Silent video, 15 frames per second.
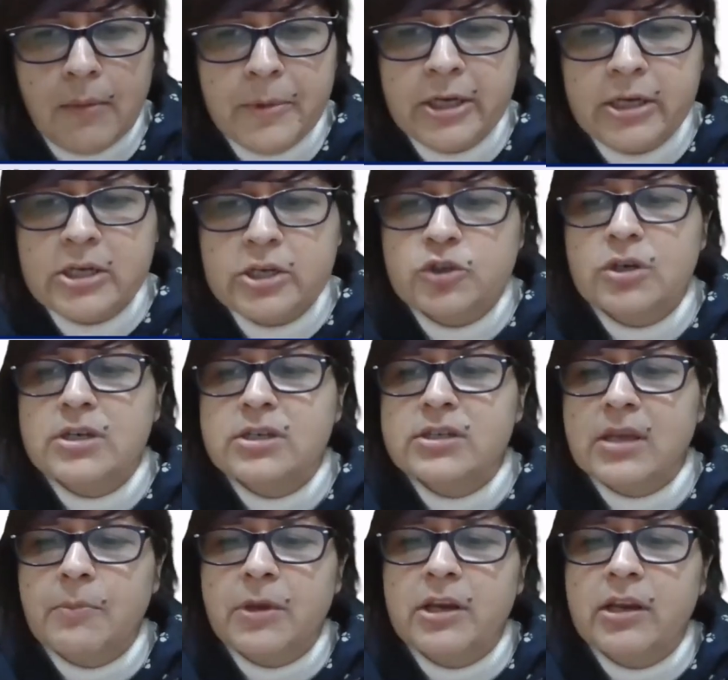
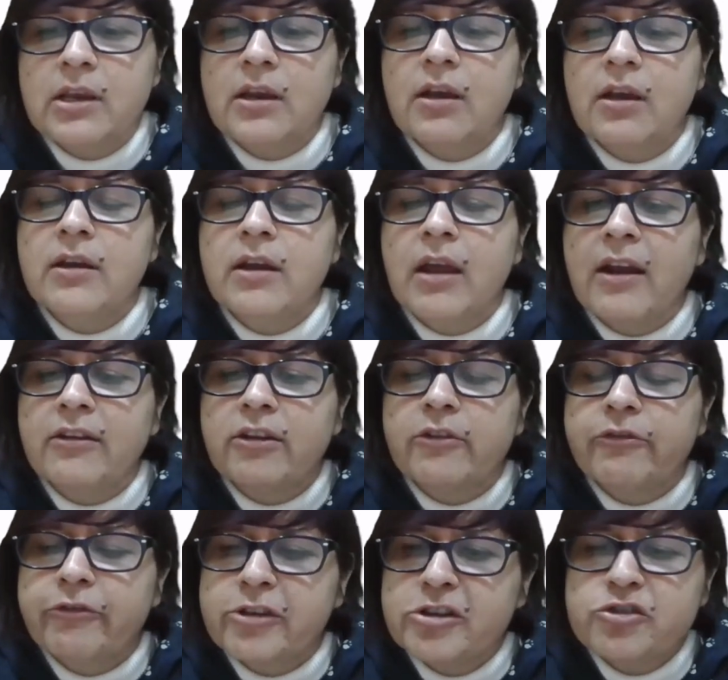Britishers, American, and
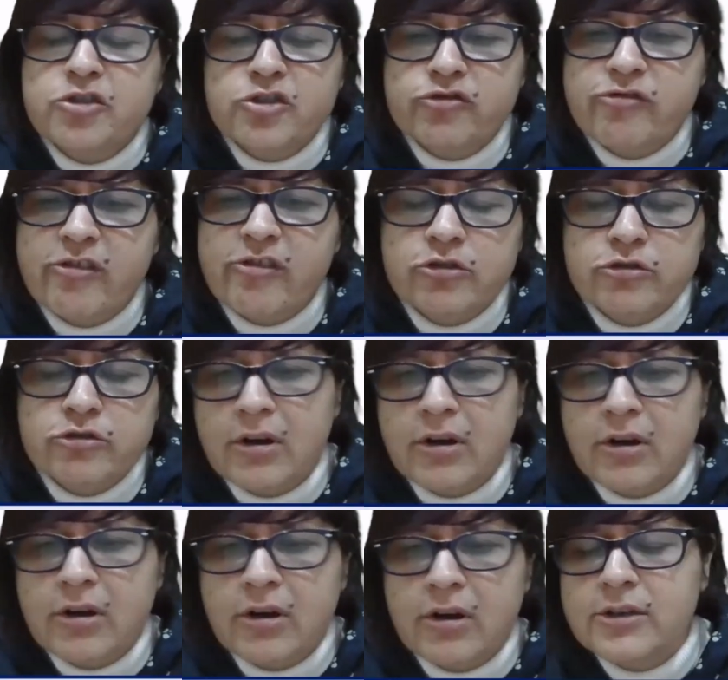the French
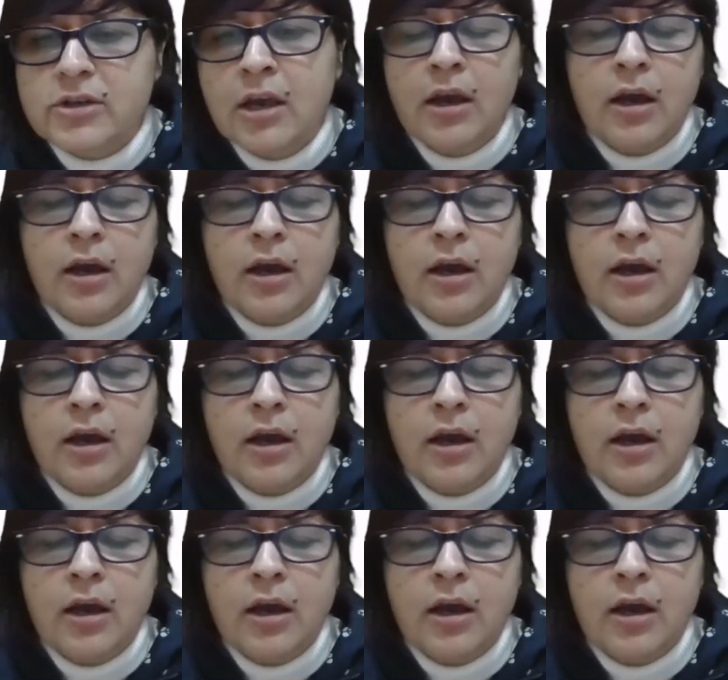structuralists